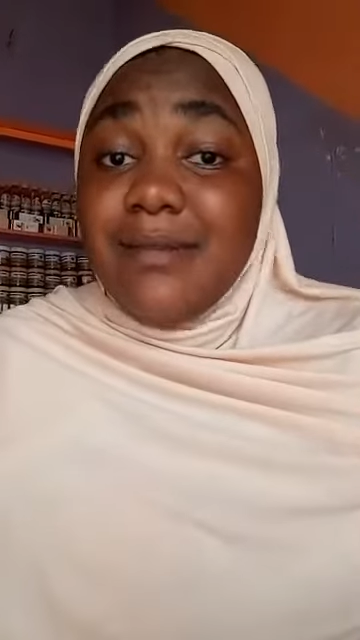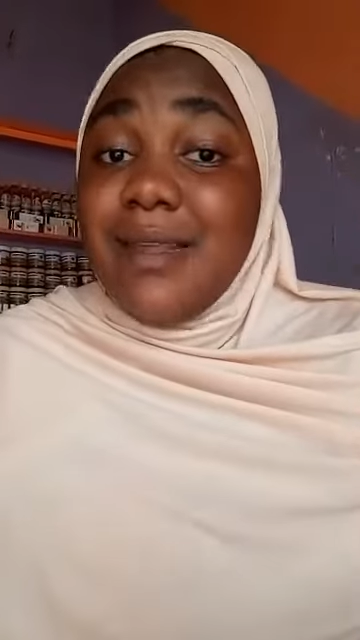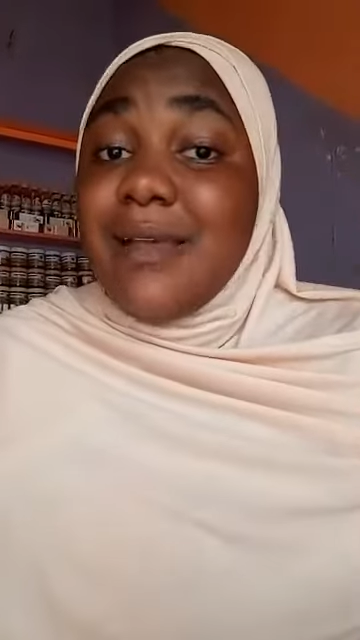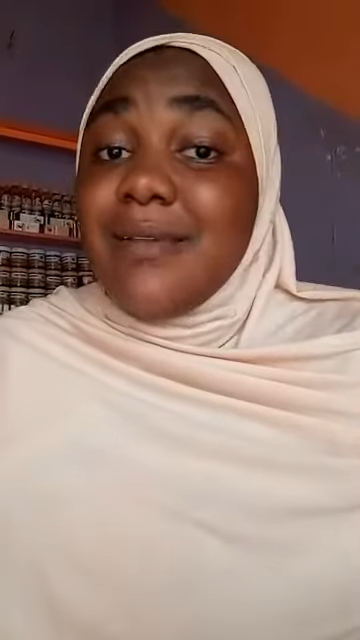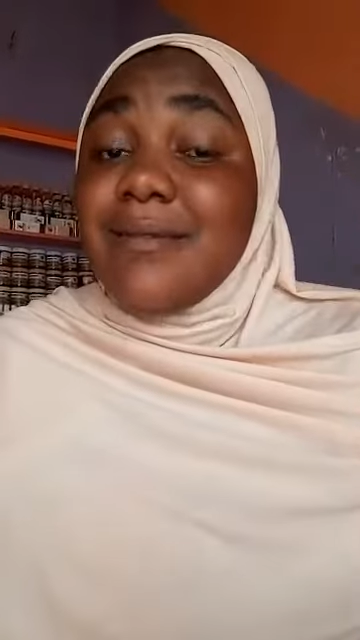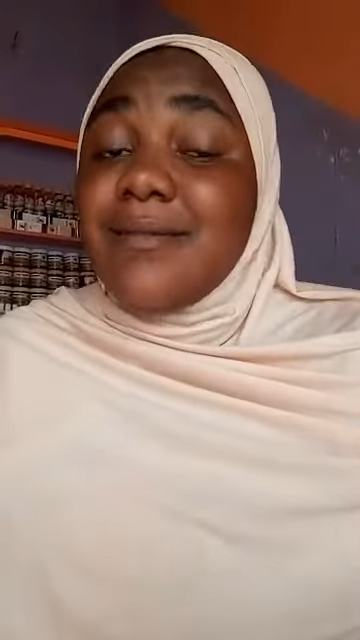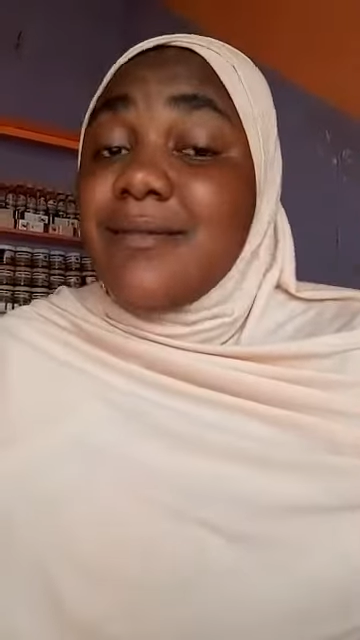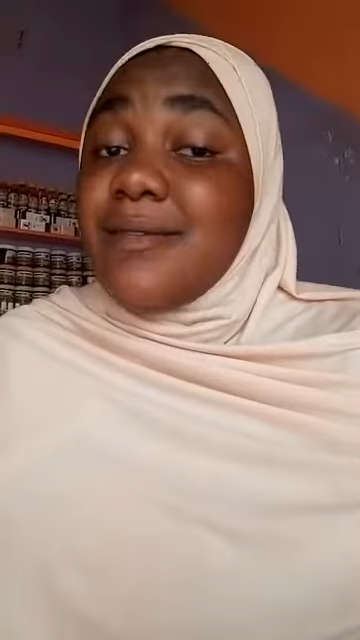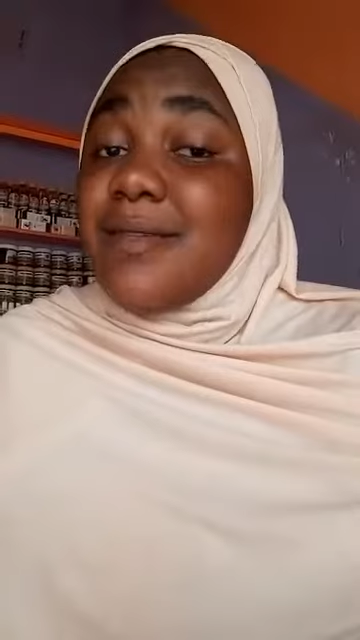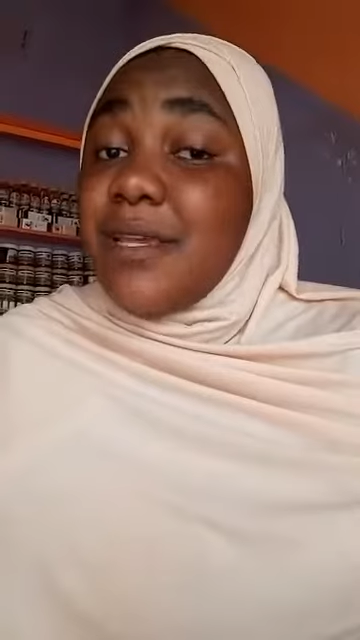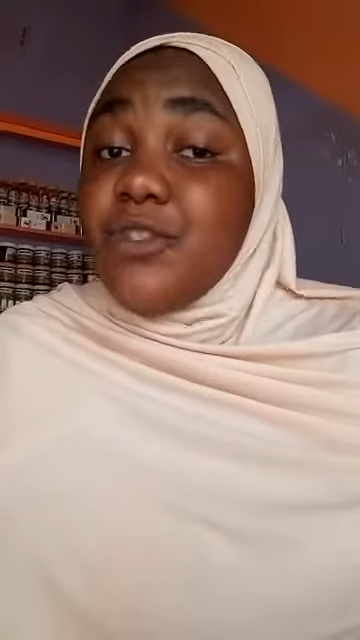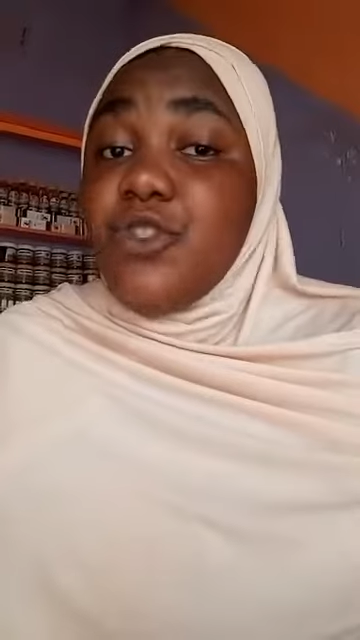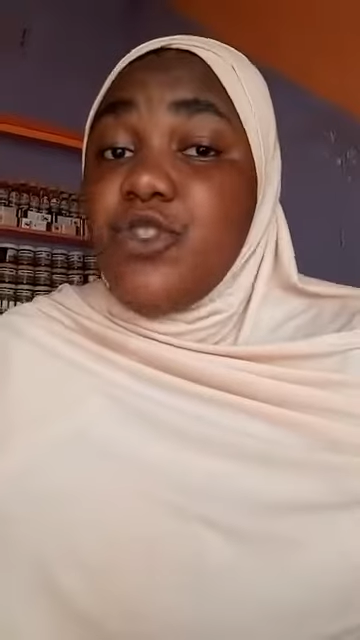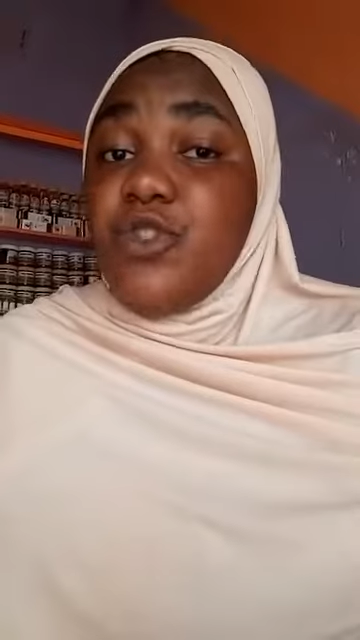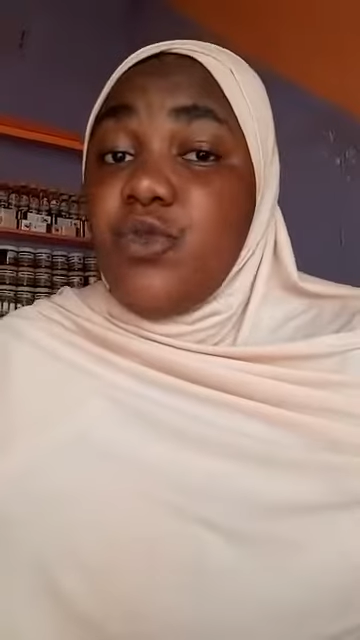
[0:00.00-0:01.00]
their
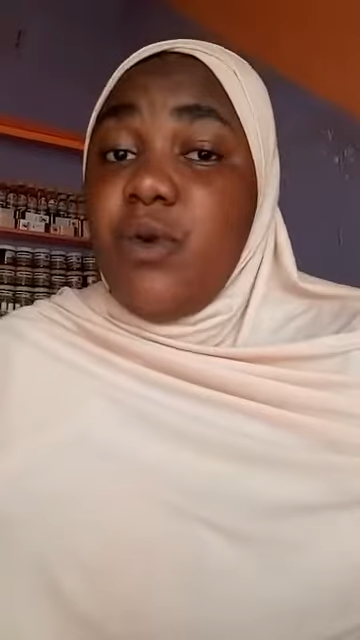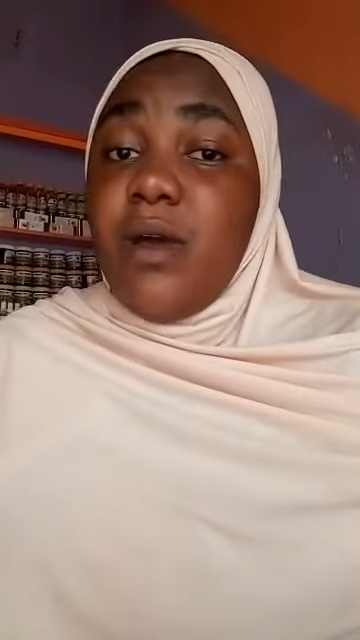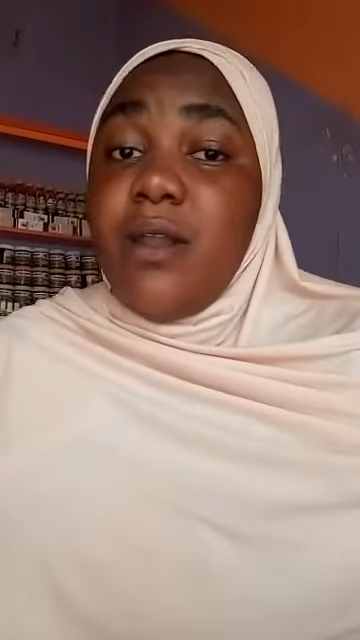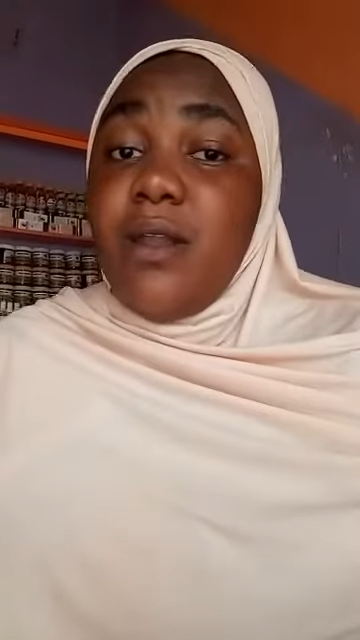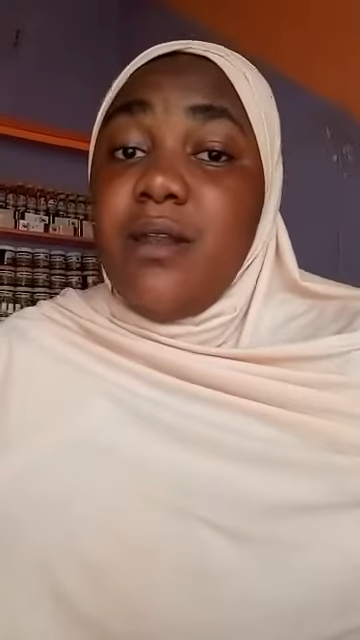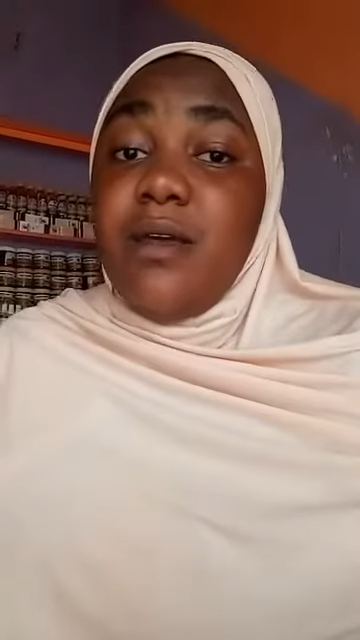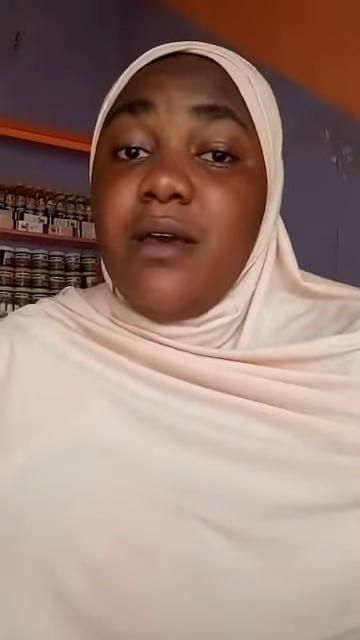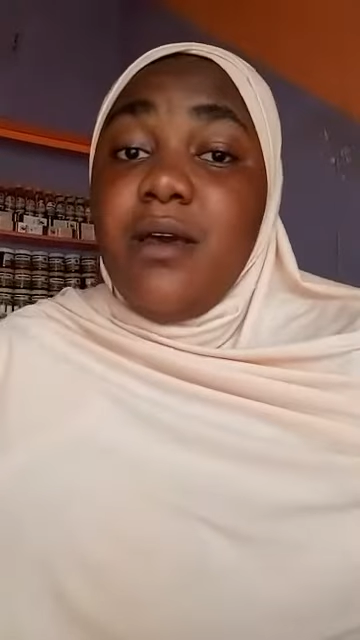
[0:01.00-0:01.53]
sexual